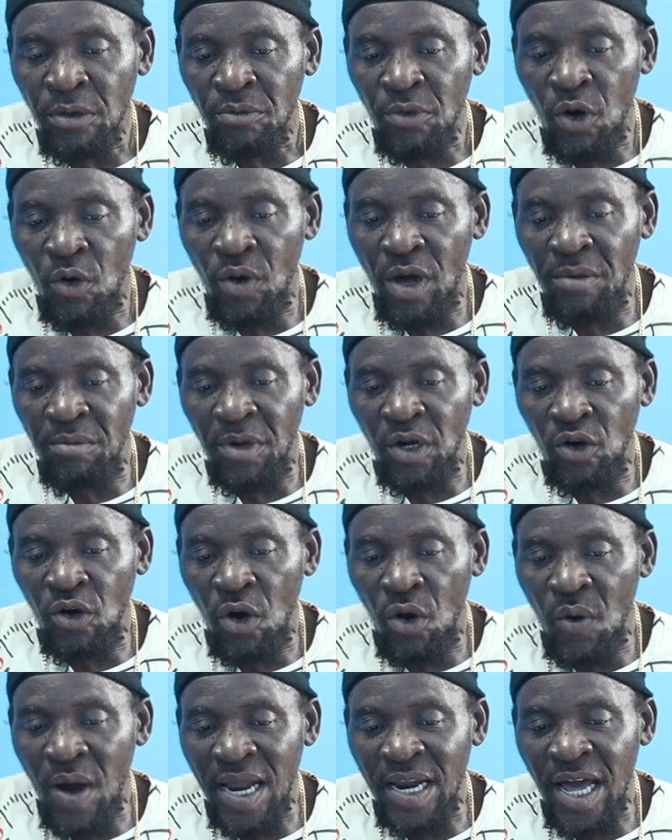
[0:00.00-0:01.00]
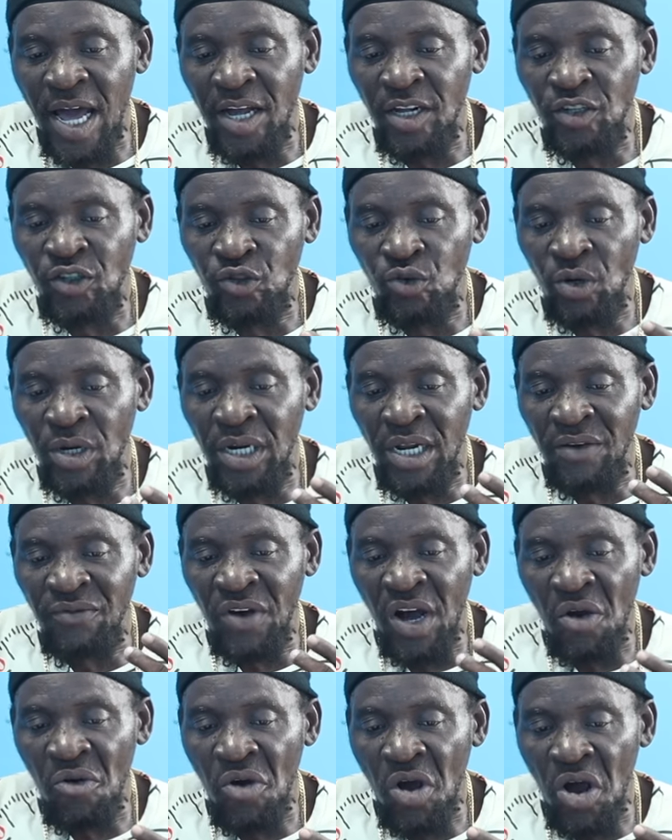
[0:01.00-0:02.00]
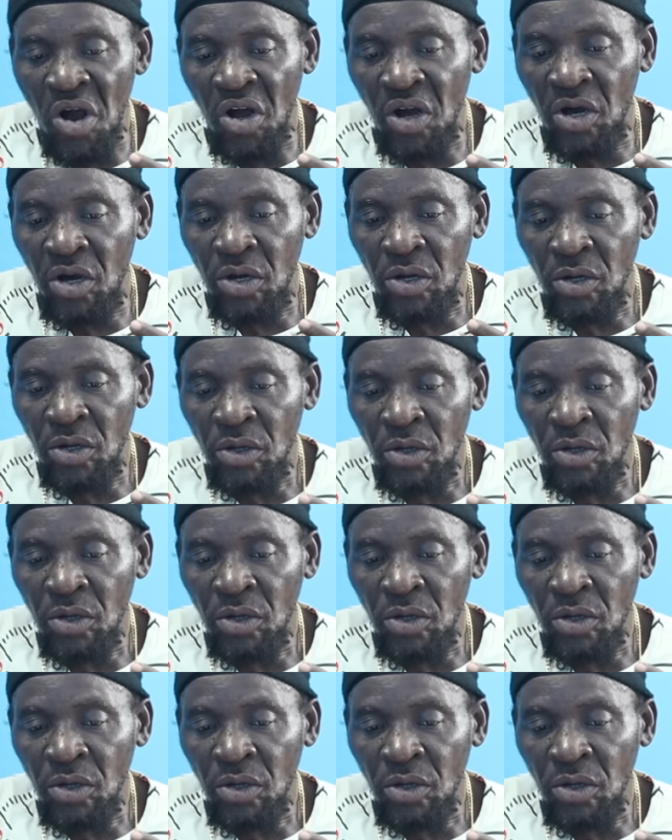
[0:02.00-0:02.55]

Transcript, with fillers: But when I go on, I show never work.